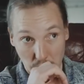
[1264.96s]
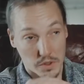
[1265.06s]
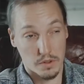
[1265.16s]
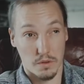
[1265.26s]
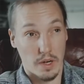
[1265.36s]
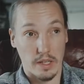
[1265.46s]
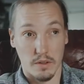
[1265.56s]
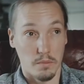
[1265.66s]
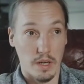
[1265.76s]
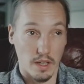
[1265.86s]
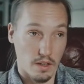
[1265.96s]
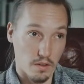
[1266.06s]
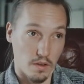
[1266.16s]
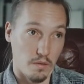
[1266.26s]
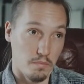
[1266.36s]
So try to make,
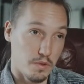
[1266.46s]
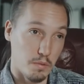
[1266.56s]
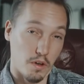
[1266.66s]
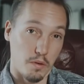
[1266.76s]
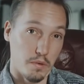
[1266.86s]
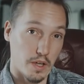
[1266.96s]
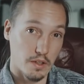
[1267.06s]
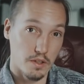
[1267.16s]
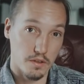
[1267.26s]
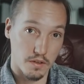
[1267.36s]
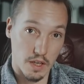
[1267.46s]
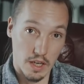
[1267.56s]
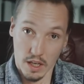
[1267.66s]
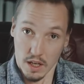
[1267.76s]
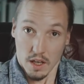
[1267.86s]
you know, smaller productions.
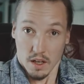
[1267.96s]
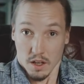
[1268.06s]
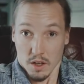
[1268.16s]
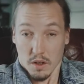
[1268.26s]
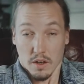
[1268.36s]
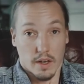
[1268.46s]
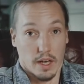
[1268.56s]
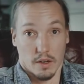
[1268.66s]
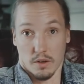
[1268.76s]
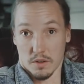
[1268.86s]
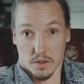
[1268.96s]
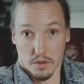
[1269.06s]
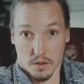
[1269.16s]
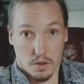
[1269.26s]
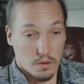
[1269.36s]
And
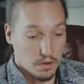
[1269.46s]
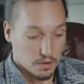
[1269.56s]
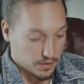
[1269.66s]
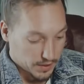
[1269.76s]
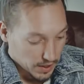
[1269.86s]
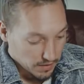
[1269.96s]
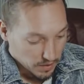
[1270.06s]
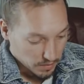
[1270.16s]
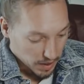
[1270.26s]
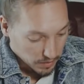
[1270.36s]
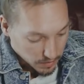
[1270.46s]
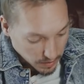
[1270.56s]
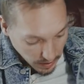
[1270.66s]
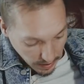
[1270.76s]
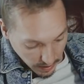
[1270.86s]
also go the TV
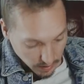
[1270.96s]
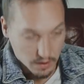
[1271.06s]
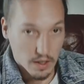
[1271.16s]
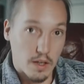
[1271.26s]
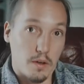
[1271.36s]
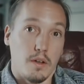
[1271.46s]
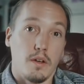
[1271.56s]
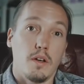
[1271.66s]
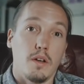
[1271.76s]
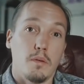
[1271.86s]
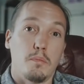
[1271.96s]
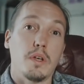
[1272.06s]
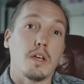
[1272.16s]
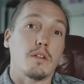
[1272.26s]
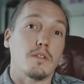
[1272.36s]
route. Like,
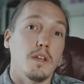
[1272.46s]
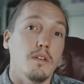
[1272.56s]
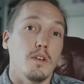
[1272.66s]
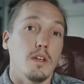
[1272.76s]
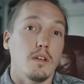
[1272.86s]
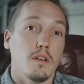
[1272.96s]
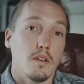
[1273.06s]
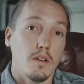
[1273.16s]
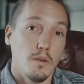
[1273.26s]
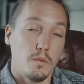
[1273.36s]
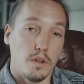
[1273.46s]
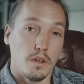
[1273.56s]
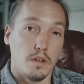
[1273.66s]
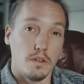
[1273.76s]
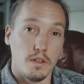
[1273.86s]
being on TV,
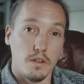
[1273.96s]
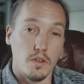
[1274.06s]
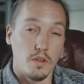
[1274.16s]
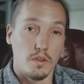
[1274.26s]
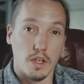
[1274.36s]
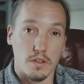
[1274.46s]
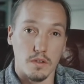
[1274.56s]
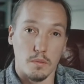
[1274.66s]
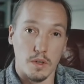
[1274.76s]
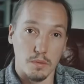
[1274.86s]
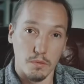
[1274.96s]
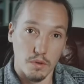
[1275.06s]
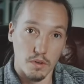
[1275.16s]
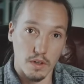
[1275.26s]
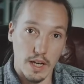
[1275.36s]
working on TV, you get so much
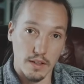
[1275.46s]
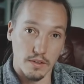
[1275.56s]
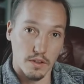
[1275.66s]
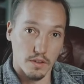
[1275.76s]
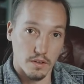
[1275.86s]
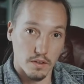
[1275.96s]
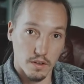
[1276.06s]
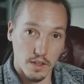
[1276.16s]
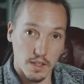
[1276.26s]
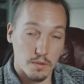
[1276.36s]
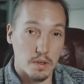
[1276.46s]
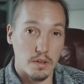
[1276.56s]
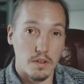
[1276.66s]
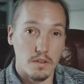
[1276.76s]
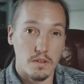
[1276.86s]
more hands-on
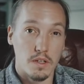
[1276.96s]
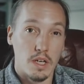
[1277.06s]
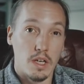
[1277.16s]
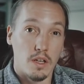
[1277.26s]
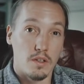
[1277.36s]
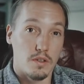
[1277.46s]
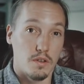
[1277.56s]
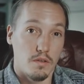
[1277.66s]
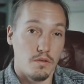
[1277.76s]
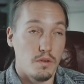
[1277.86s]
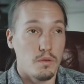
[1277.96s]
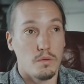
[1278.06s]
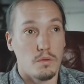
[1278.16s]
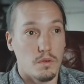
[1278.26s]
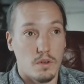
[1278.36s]
experience. So if
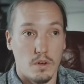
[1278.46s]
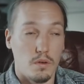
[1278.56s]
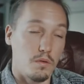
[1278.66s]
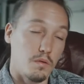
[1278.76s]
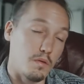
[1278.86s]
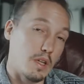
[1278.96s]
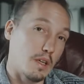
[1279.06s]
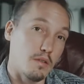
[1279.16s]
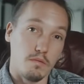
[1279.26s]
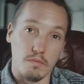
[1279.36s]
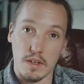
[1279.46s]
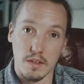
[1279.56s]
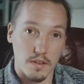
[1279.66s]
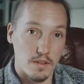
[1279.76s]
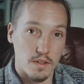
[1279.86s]
you go like
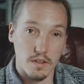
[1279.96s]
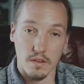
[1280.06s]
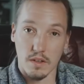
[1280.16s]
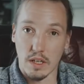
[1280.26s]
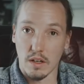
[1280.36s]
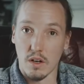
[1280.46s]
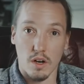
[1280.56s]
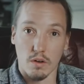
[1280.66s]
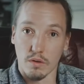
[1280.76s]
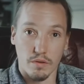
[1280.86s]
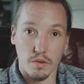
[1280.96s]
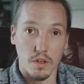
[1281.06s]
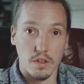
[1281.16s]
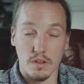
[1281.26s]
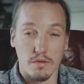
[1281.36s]
assist and log
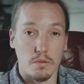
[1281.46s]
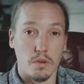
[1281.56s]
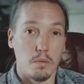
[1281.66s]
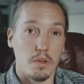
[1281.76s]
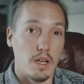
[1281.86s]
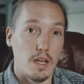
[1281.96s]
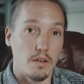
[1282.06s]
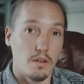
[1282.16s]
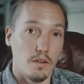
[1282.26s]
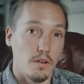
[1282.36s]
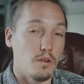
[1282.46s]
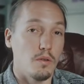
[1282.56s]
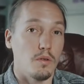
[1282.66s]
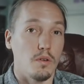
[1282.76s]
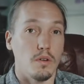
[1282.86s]
footage if you want to be an editor,
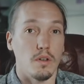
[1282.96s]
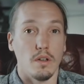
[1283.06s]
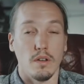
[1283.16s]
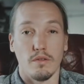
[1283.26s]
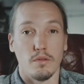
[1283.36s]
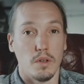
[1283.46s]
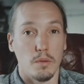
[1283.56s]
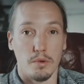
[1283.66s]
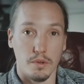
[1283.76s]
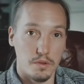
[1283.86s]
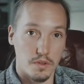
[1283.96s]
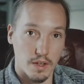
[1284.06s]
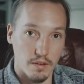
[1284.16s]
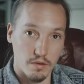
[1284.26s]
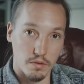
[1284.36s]
or if you want to produce
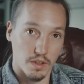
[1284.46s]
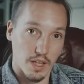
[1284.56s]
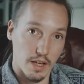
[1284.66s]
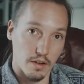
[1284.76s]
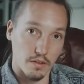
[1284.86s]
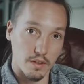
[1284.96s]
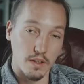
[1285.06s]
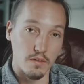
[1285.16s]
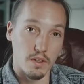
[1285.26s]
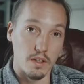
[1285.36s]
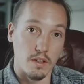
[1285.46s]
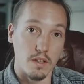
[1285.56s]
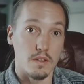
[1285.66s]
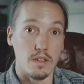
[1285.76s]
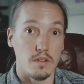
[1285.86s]
stuff, doing that on TV
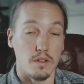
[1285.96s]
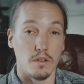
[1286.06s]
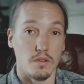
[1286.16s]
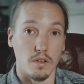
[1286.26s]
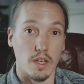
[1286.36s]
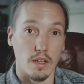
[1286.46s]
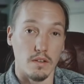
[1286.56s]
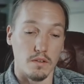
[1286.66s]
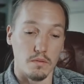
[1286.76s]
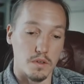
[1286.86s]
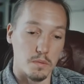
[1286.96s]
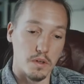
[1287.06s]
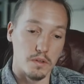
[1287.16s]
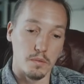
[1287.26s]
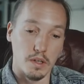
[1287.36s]
is easier to get
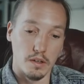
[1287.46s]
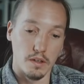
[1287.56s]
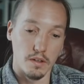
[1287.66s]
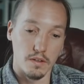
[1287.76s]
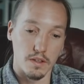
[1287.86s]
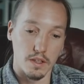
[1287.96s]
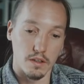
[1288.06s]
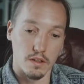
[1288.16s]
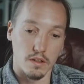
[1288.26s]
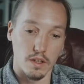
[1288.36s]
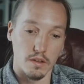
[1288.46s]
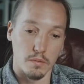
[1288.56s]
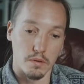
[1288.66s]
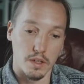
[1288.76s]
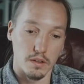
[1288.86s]
responsibilities than on
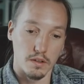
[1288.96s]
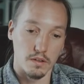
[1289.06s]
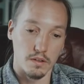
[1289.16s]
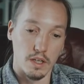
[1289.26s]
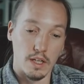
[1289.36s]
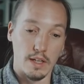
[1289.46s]
other productions.